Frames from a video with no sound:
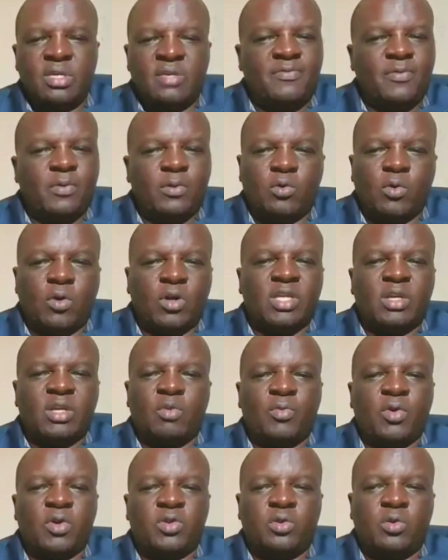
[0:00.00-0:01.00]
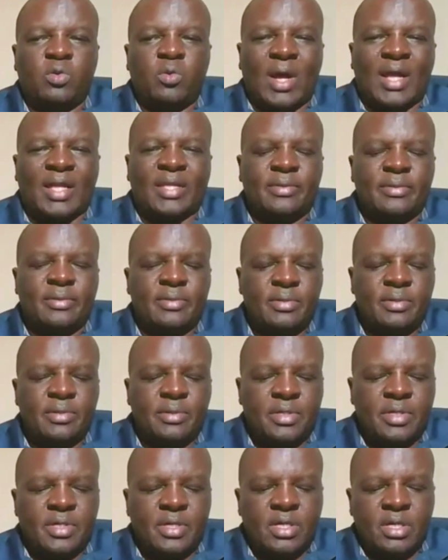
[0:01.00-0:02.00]
If you do only module 1,
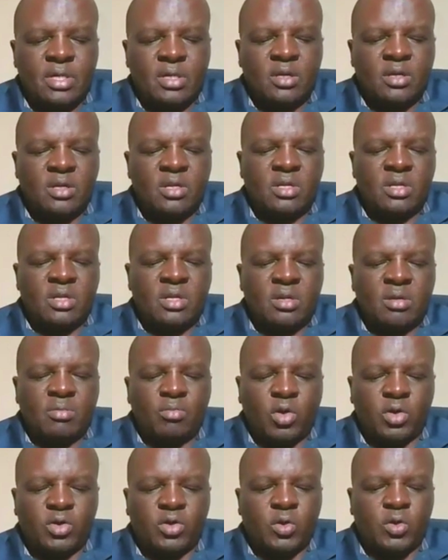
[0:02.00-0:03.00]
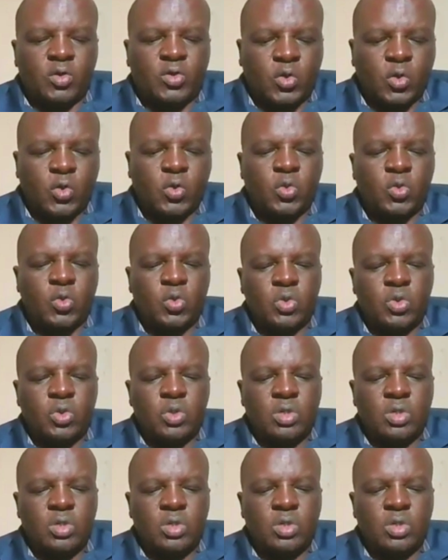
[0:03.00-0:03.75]
Module 2,